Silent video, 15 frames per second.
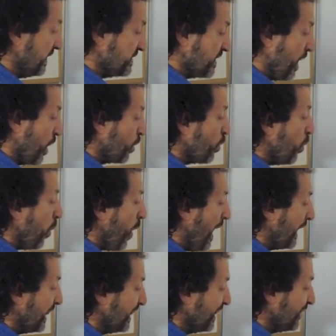is
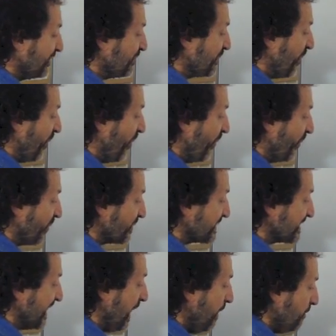
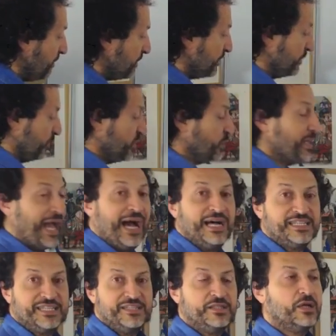qualcosa, which we
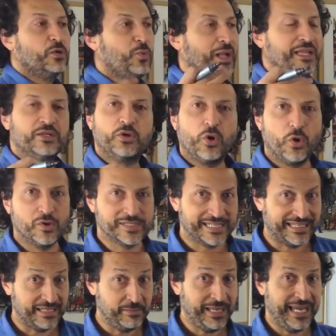had in
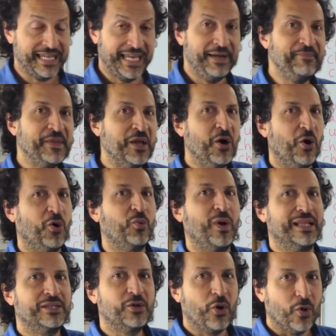qualcosa da bere or
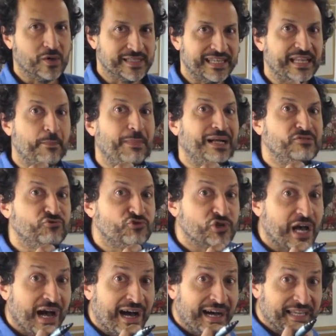qualcosa da
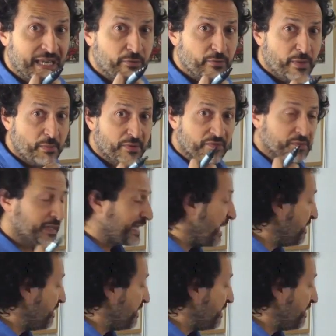mangiare. Remember from the